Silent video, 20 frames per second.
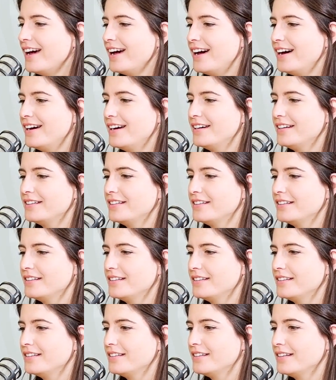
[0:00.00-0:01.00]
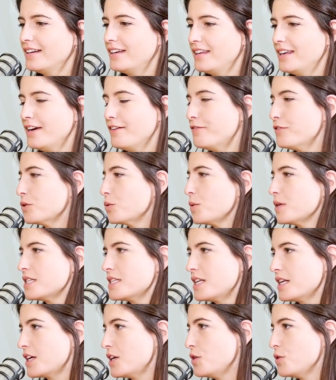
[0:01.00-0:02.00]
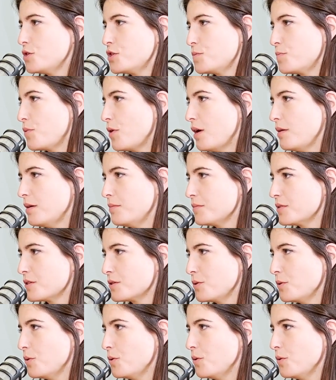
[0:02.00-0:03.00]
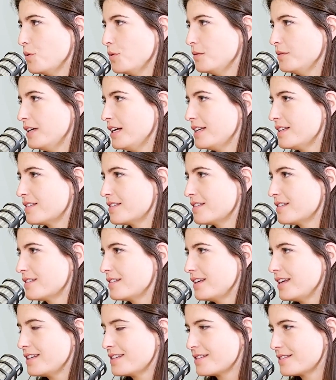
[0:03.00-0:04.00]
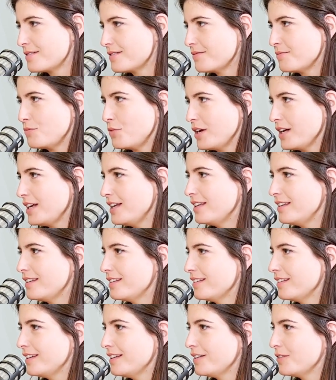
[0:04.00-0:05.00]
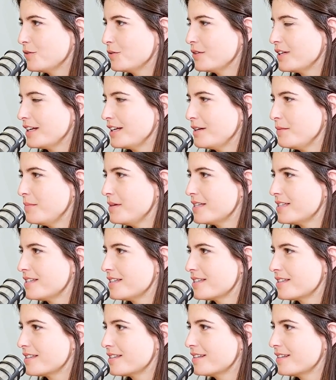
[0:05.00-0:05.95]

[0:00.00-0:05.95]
And yeah, food waste is a huge problem. So let's break it into tiny pieces.